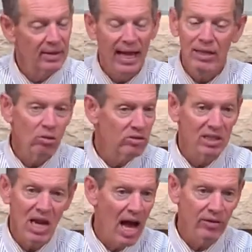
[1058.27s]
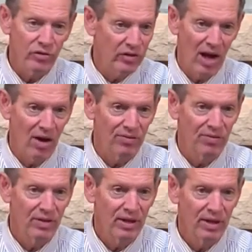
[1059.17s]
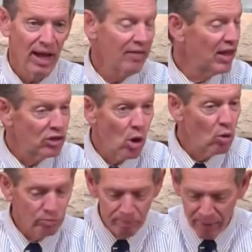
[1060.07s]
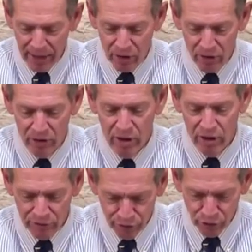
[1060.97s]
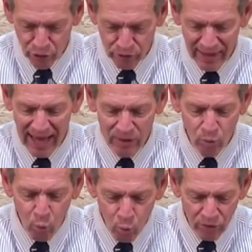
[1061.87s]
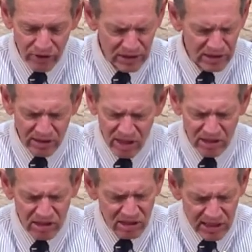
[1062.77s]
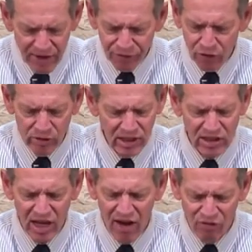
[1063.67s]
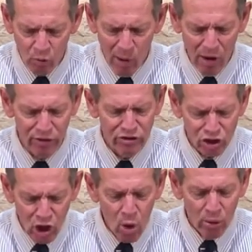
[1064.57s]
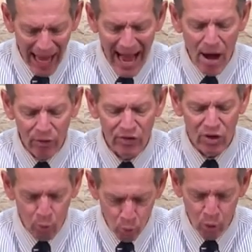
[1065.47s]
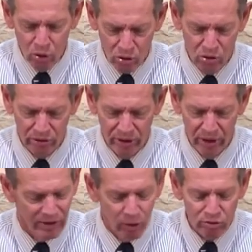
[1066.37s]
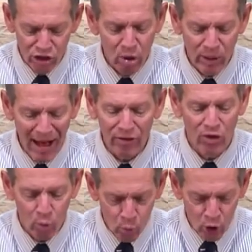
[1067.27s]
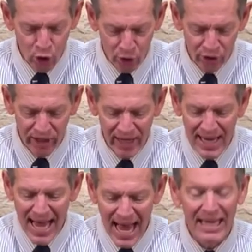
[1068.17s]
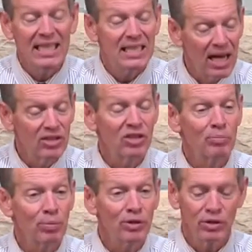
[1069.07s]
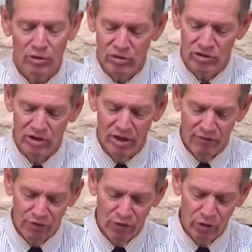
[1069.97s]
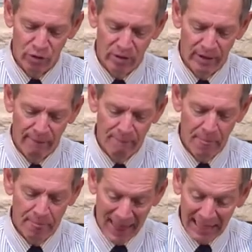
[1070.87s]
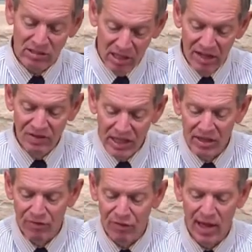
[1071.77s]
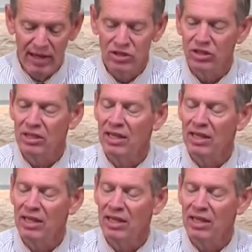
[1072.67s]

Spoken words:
they don't deny self. And they don't bear fruit. That the deceitfulness of wealth choke out the world, though choke out the word, and he doesn't produce fruit. That's living in the flesh